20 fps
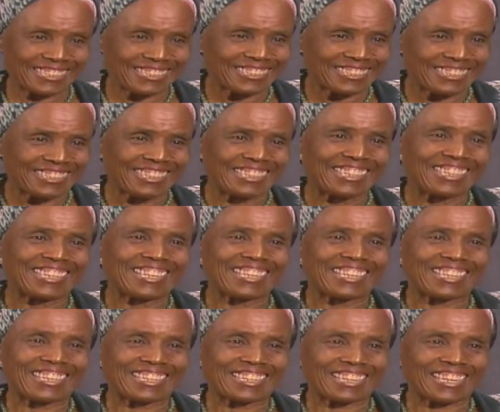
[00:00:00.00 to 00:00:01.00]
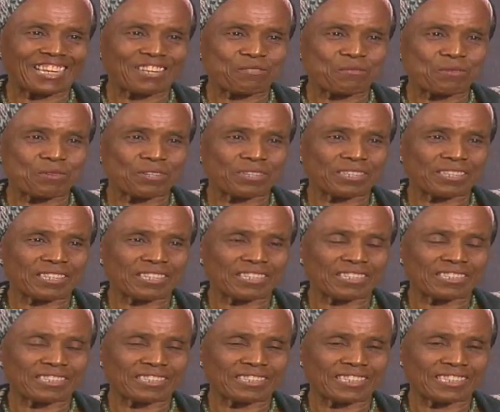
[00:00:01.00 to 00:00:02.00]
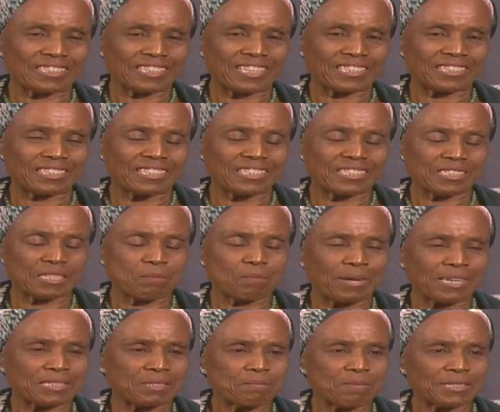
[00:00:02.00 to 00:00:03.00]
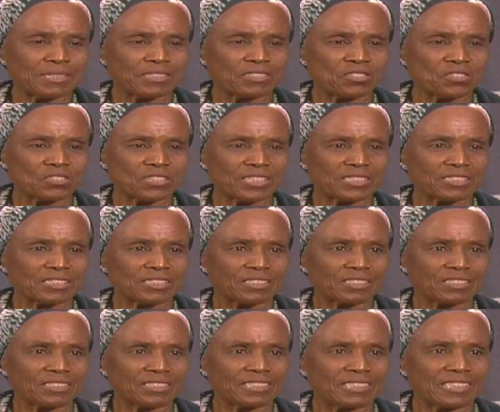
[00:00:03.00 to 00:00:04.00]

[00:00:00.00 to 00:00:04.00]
Yeah. I work at the St. Martin Medical Center.